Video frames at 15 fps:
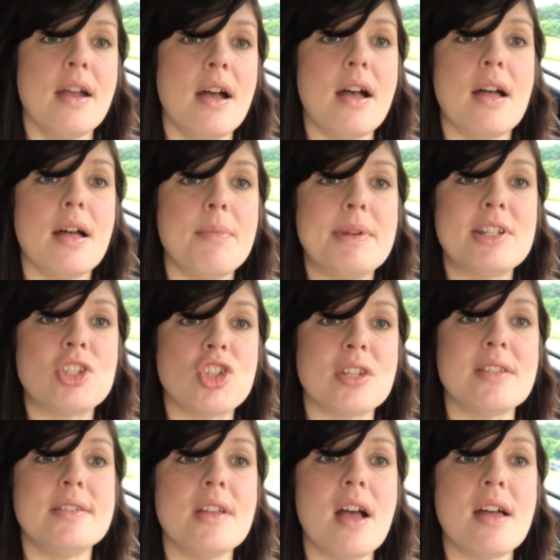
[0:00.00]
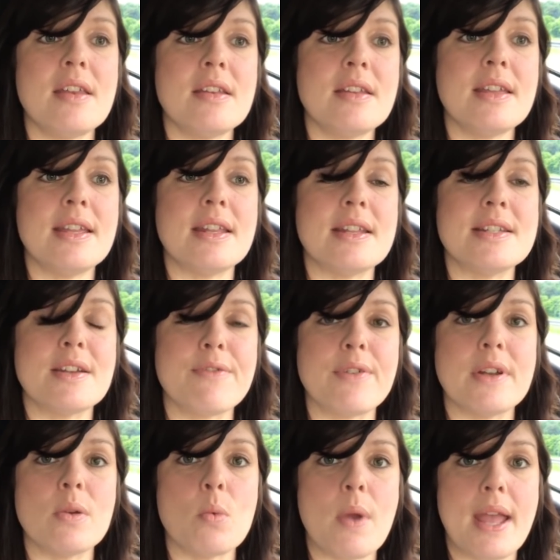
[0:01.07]
Um, it's just done in a
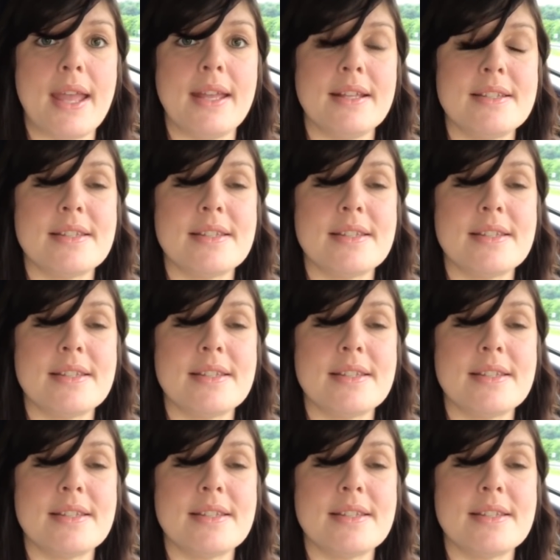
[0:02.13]
different way.